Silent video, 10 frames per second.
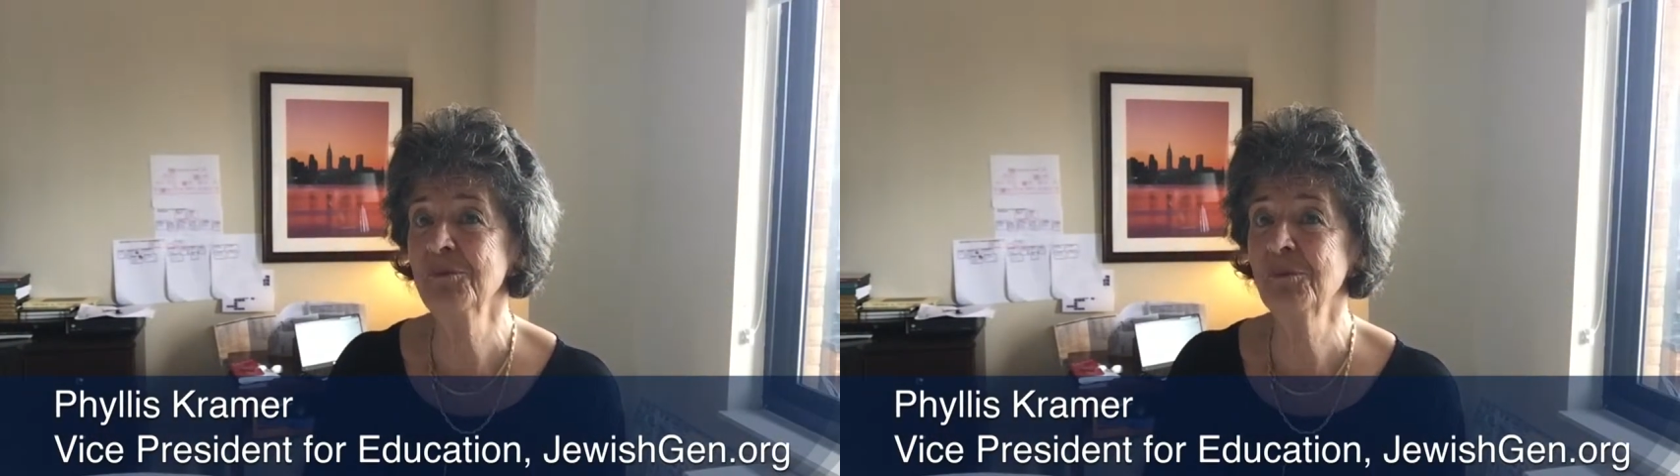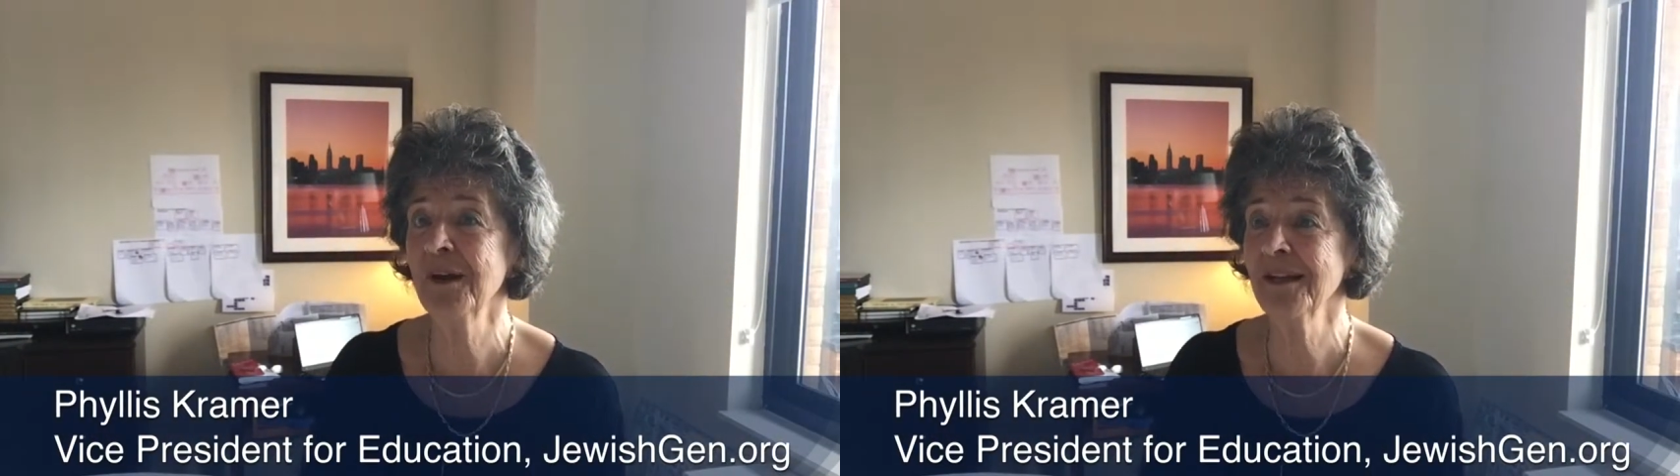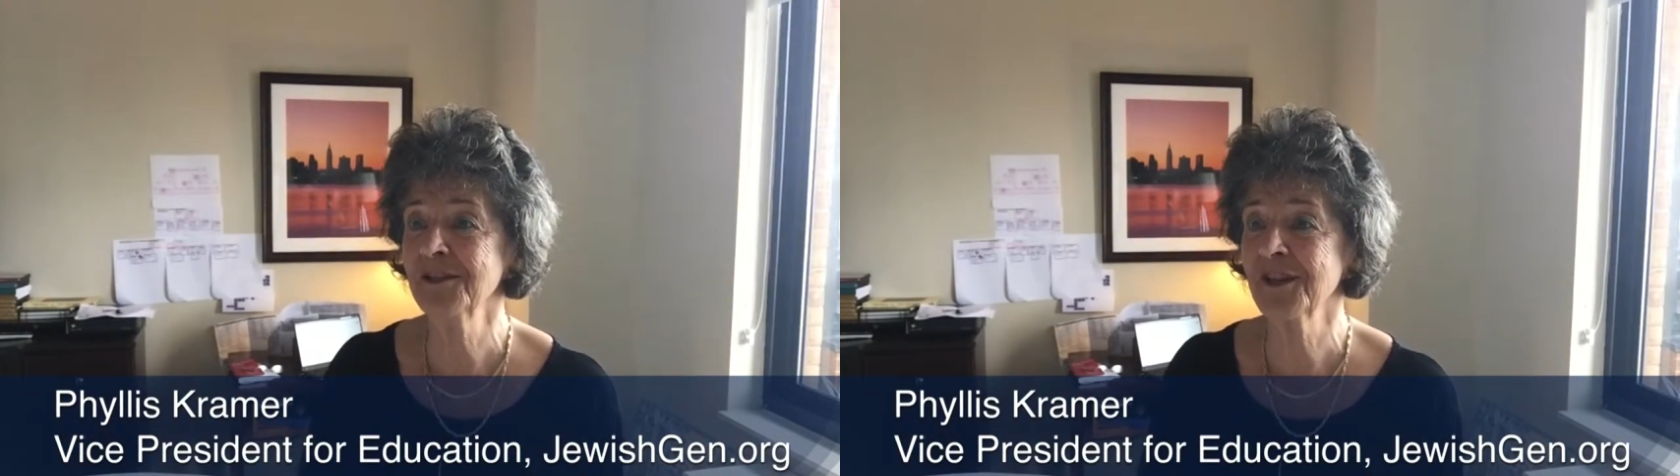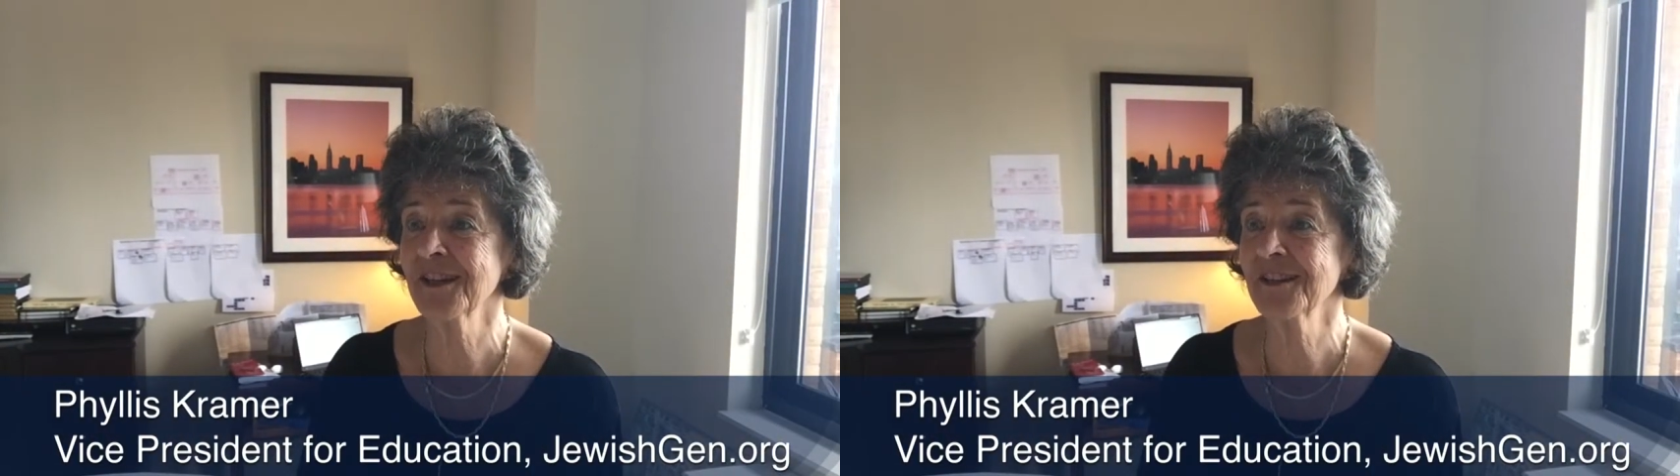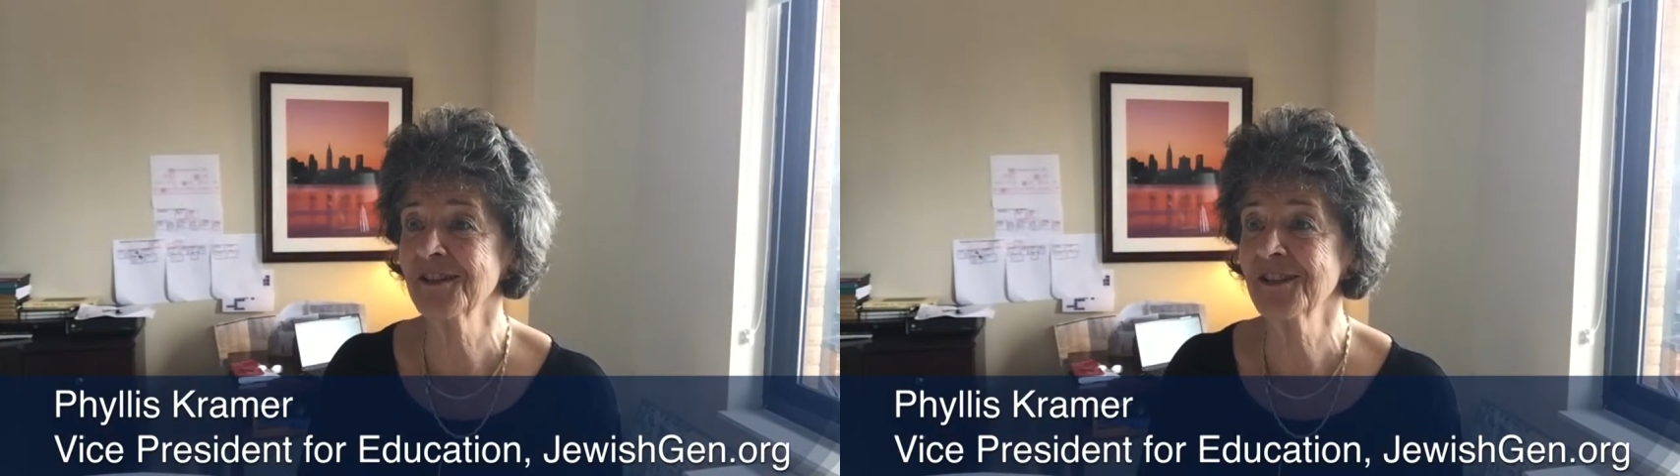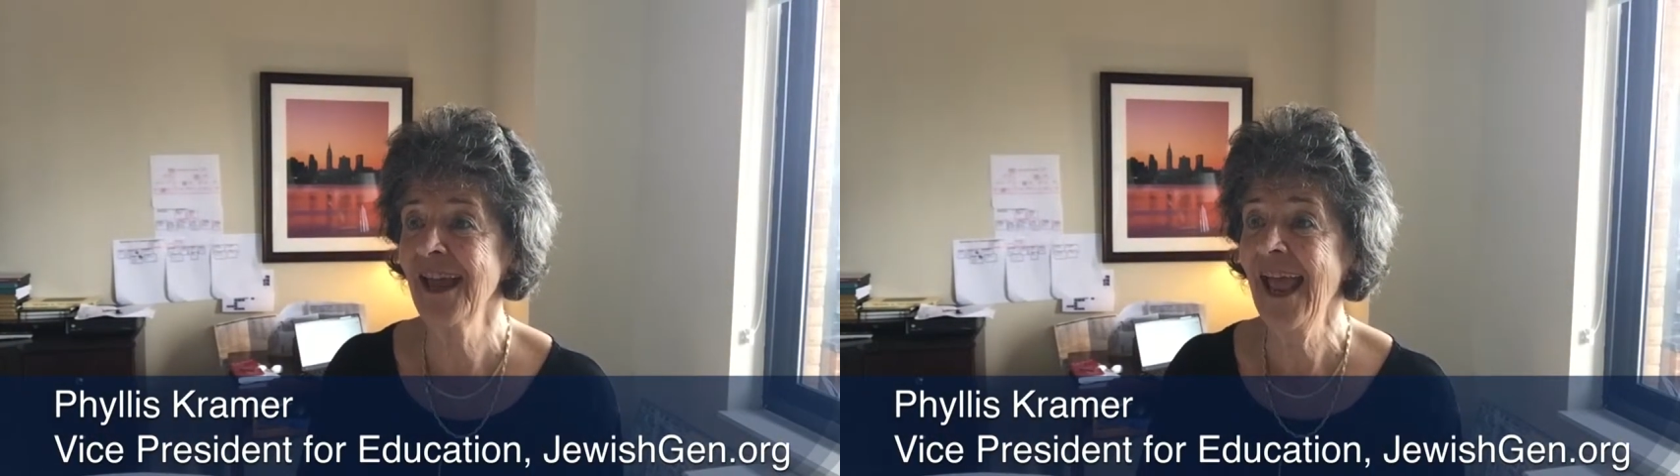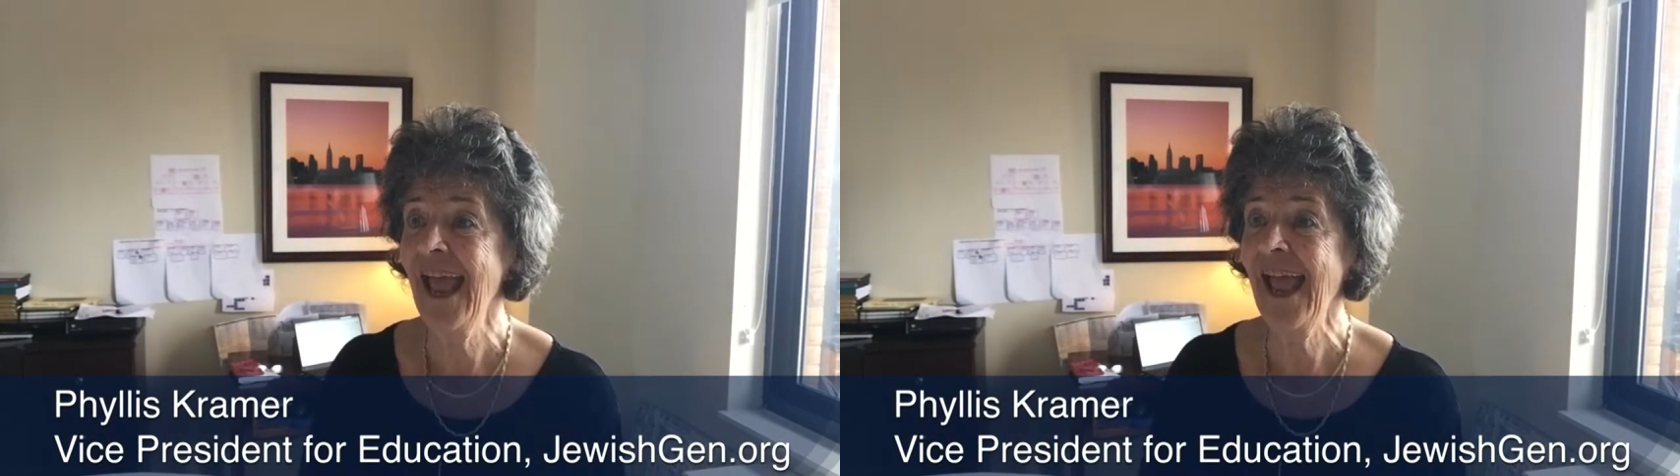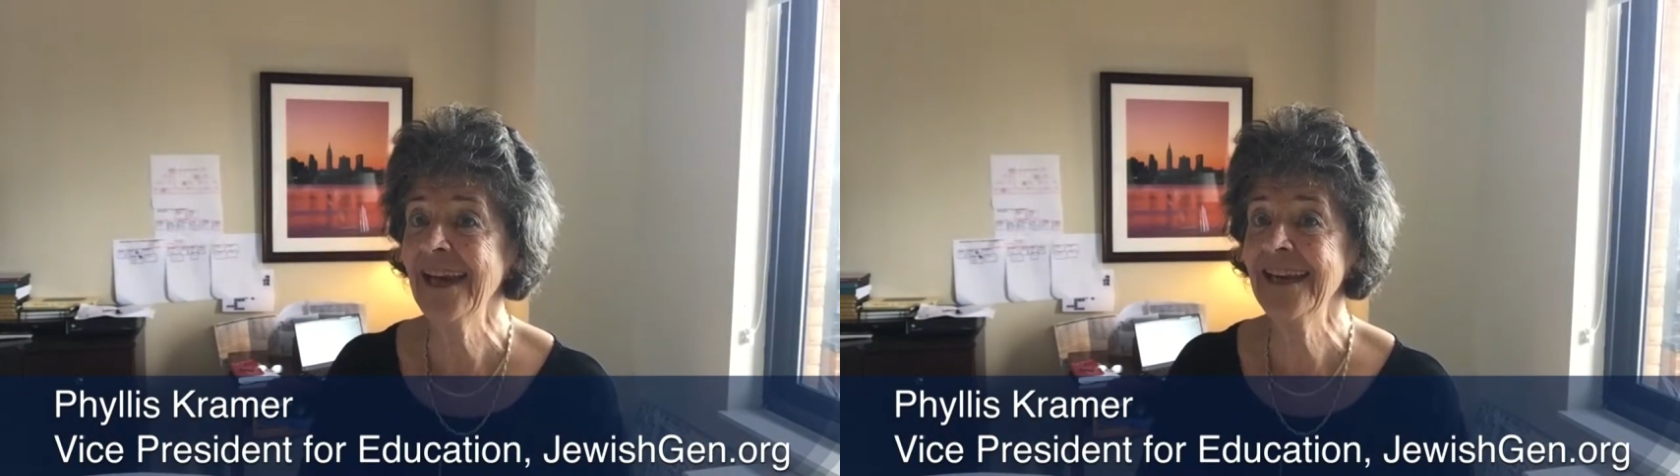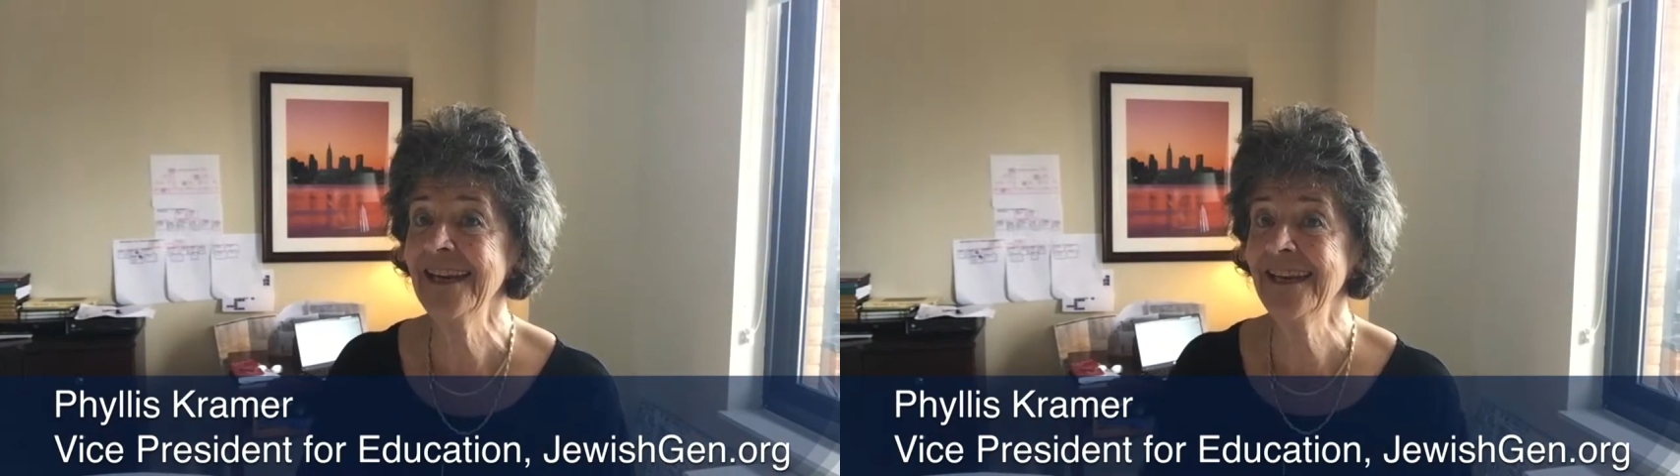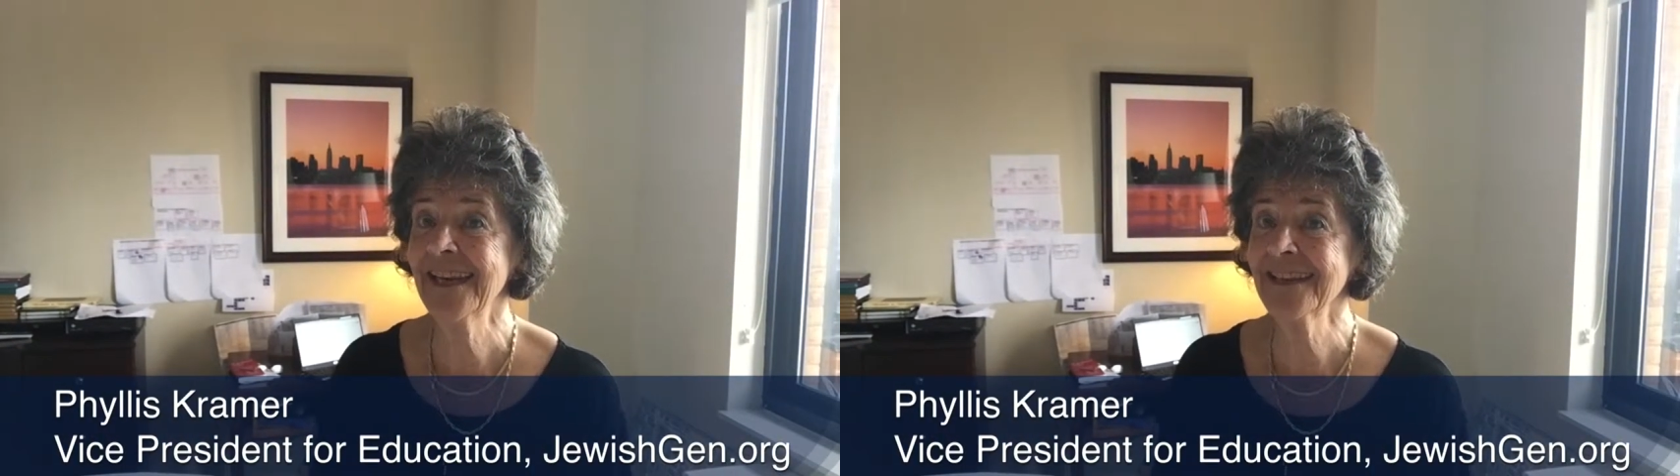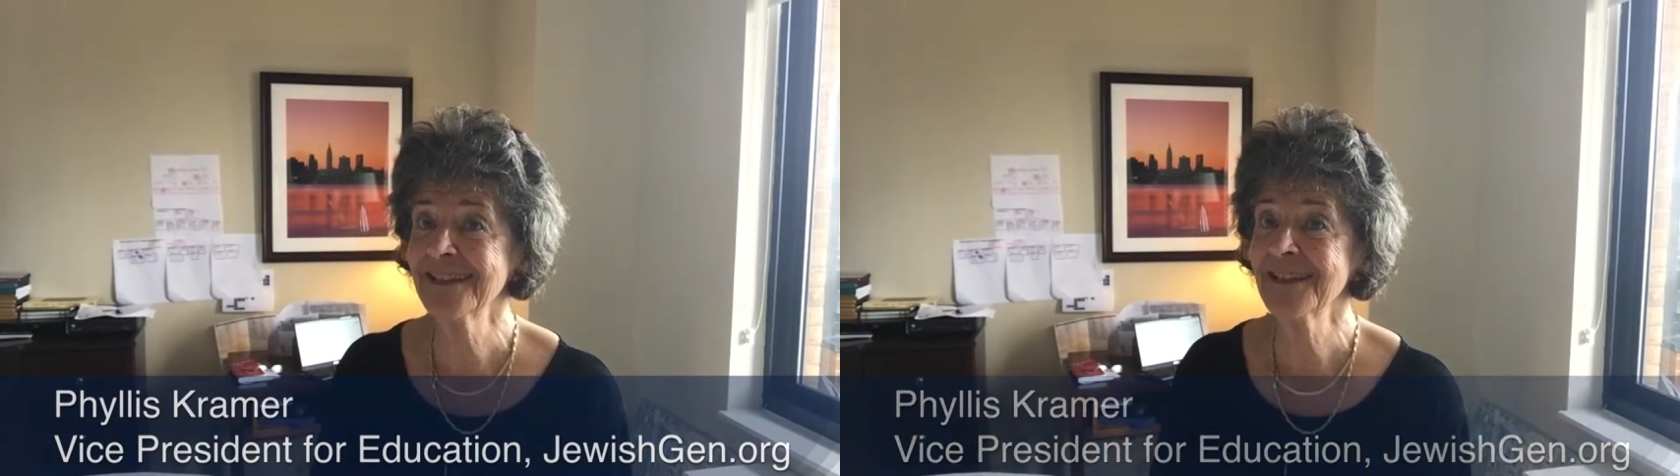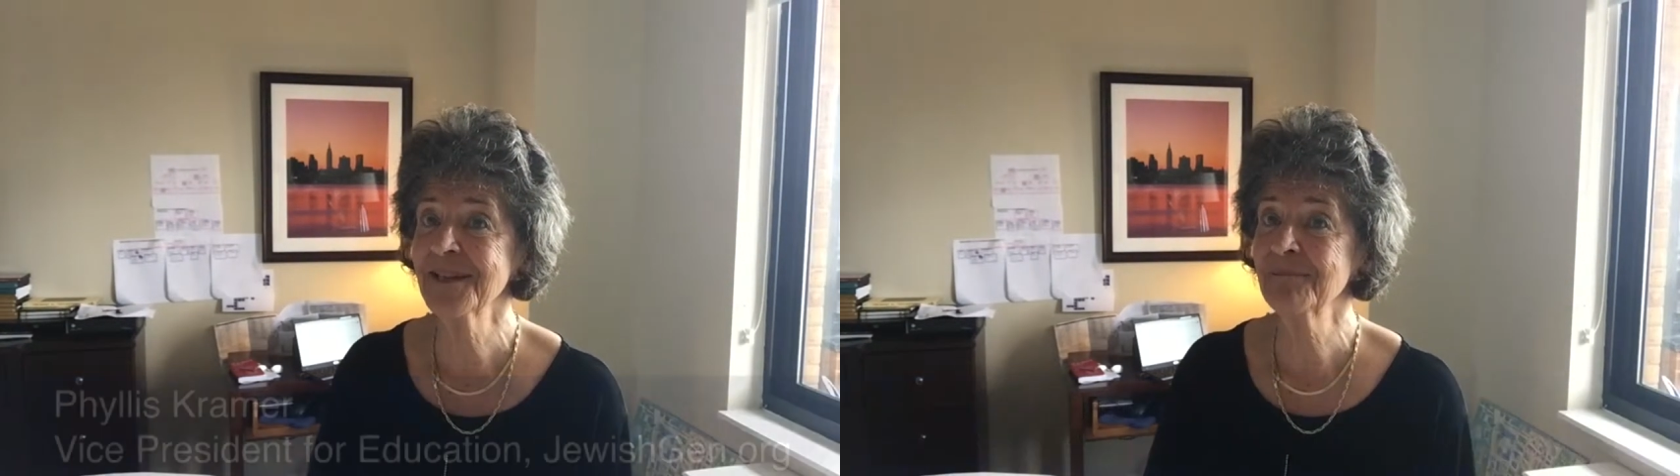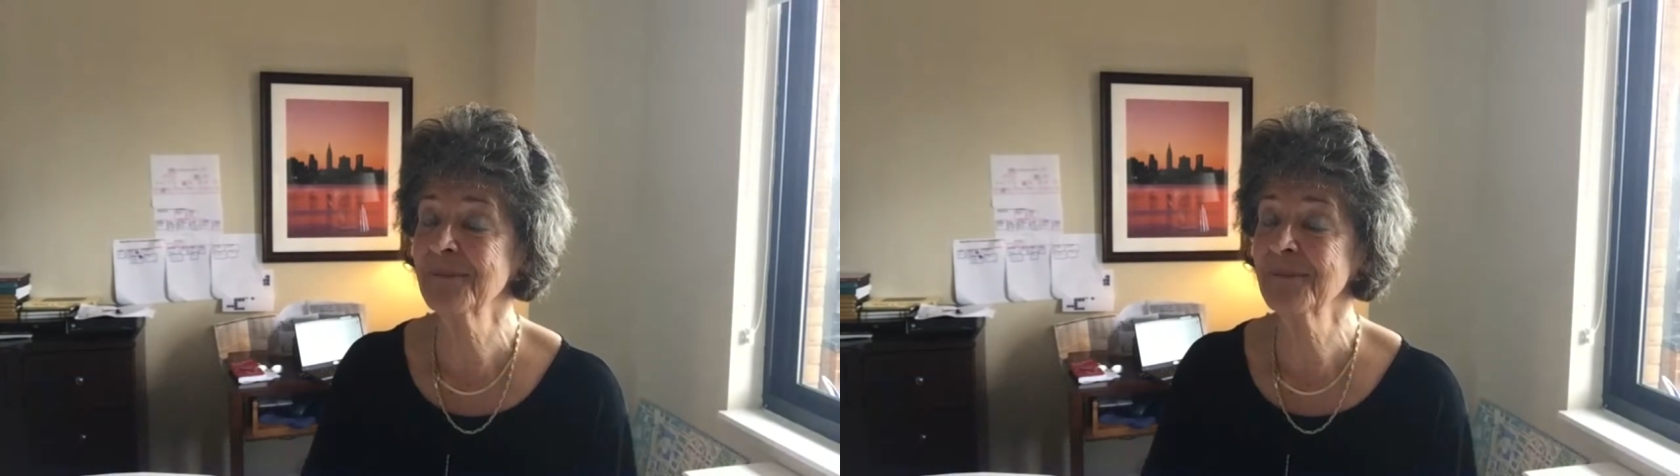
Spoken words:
projects, and he gets them